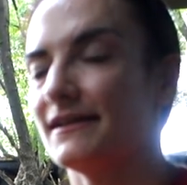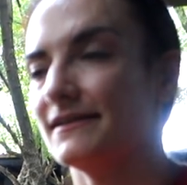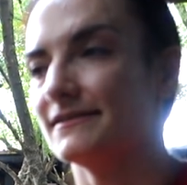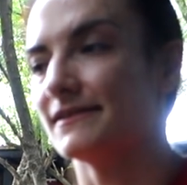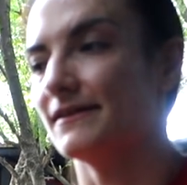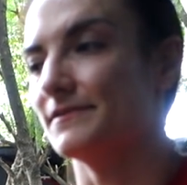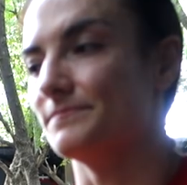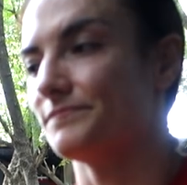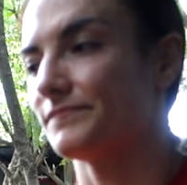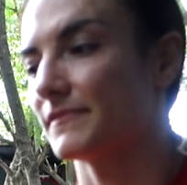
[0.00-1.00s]
is um,
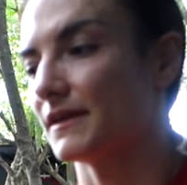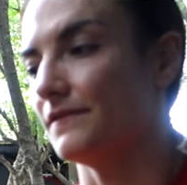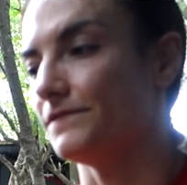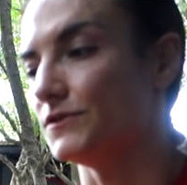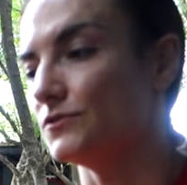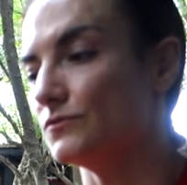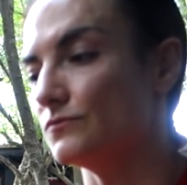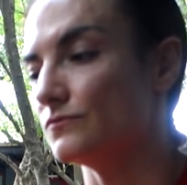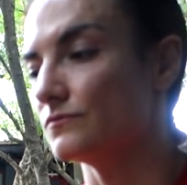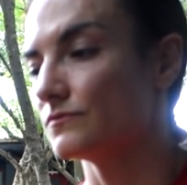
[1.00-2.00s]
if you
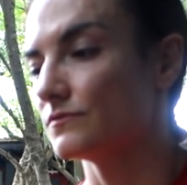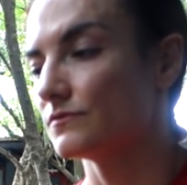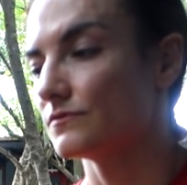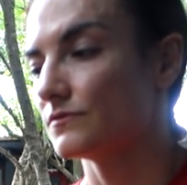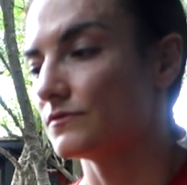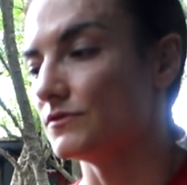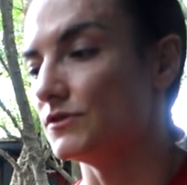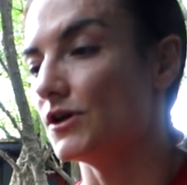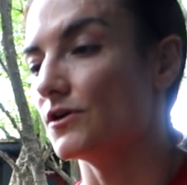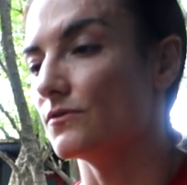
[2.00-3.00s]

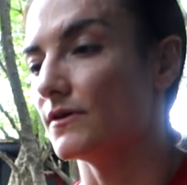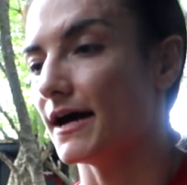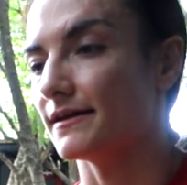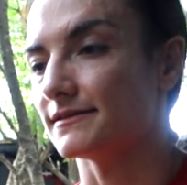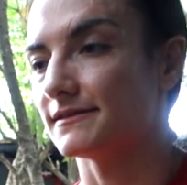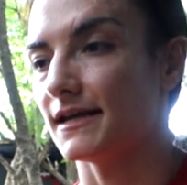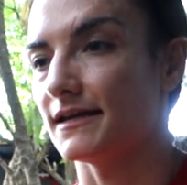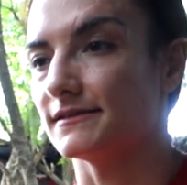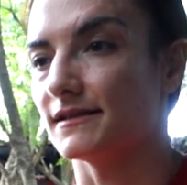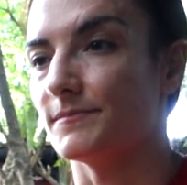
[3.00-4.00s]
know how to
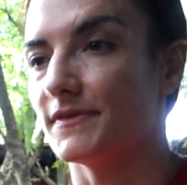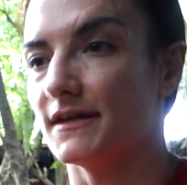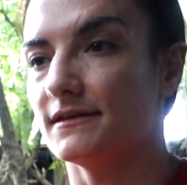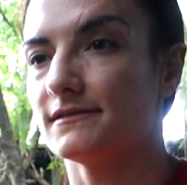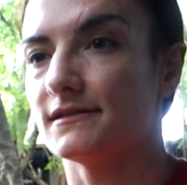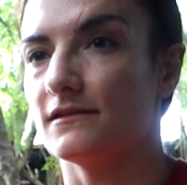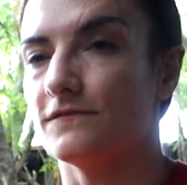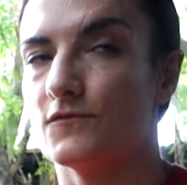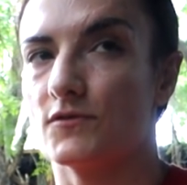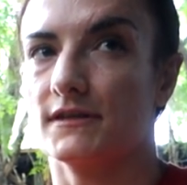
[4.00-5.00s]
say some things in a
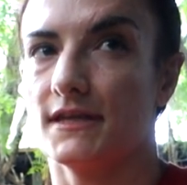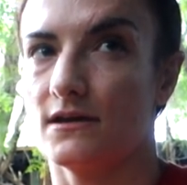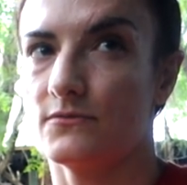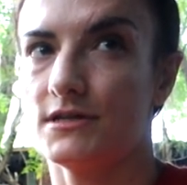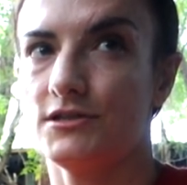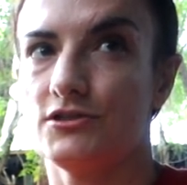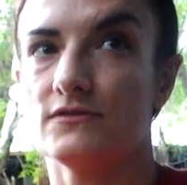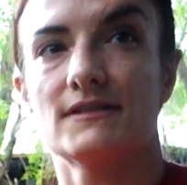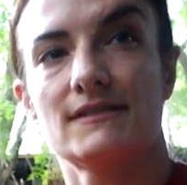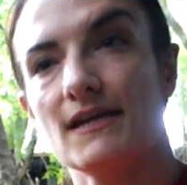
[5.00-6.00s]
foreign language, you
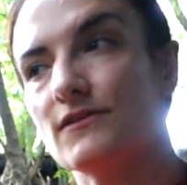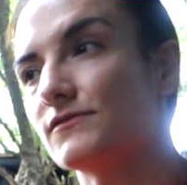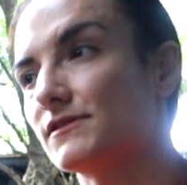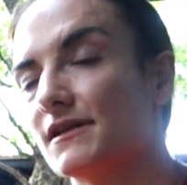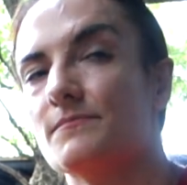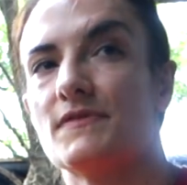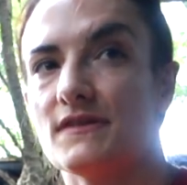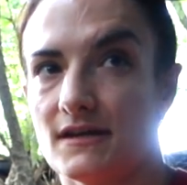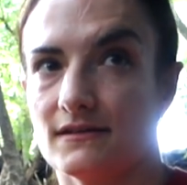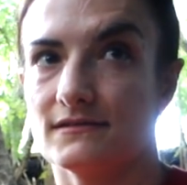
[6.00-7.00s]
can say those some
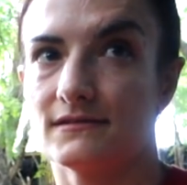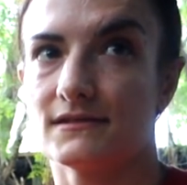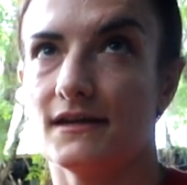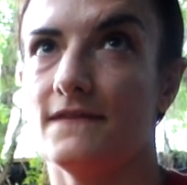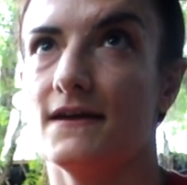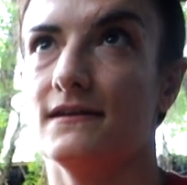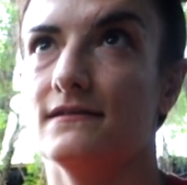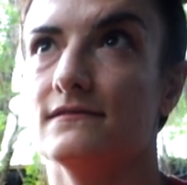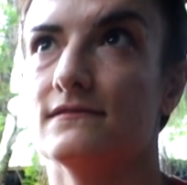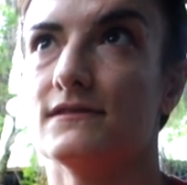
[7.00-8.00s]
things, and then
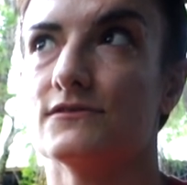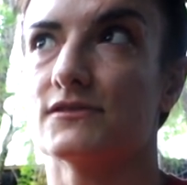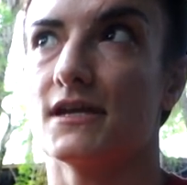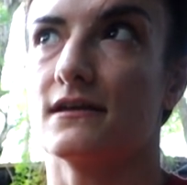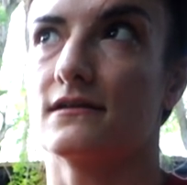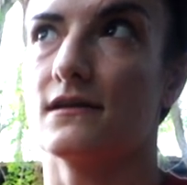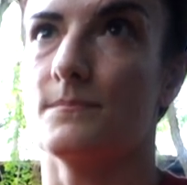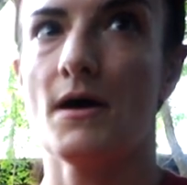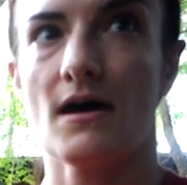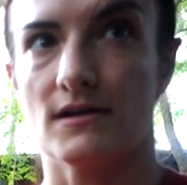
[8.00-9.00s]
there's like a
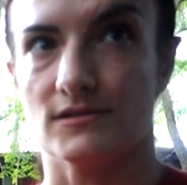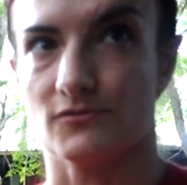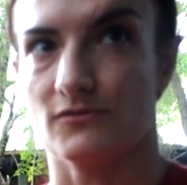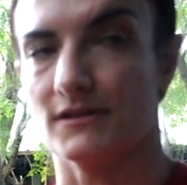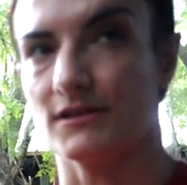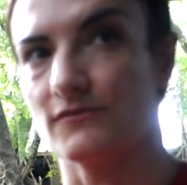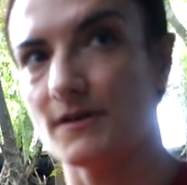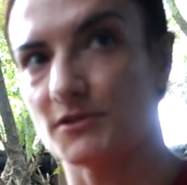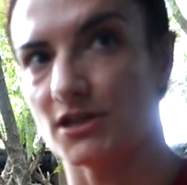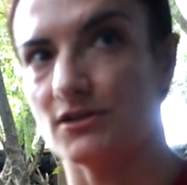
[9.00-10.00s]
pause or an
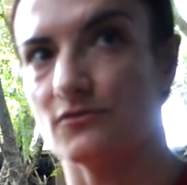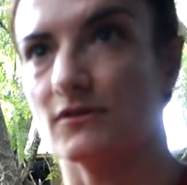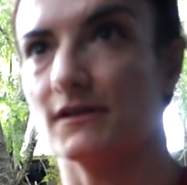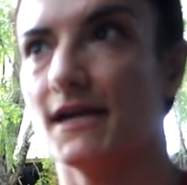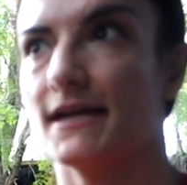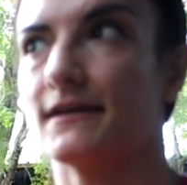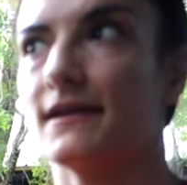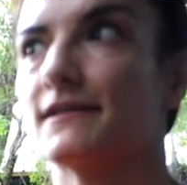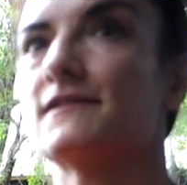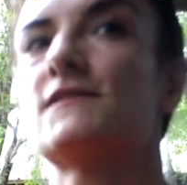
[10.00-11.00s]
interruption or a like
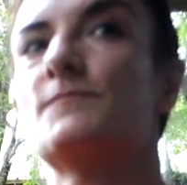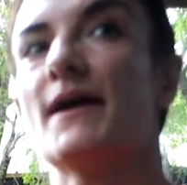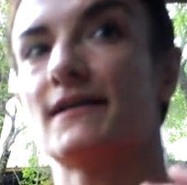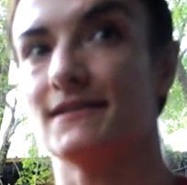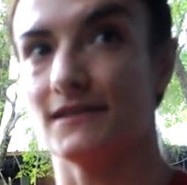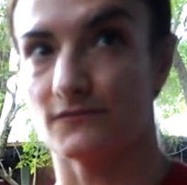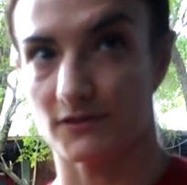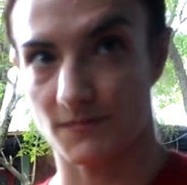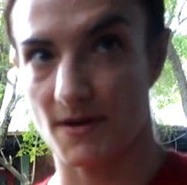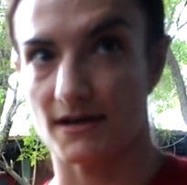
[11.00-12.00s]
expected
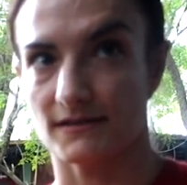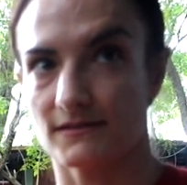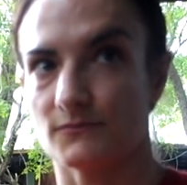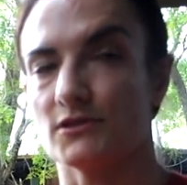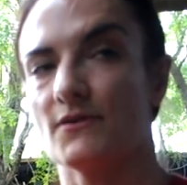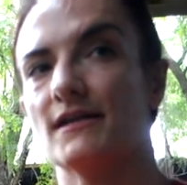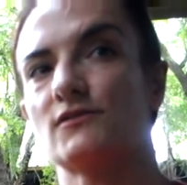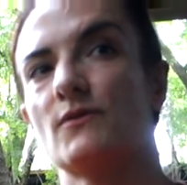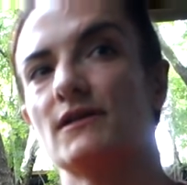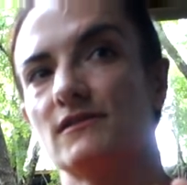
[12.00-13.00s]
response when you mm.
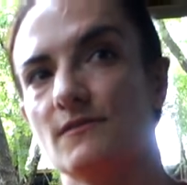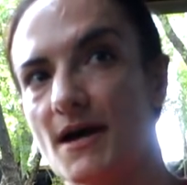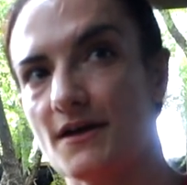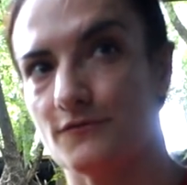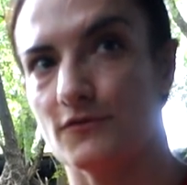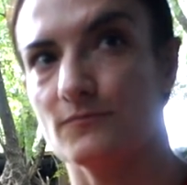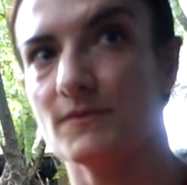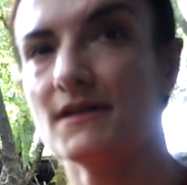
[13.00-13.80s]
ask where's the bathroom.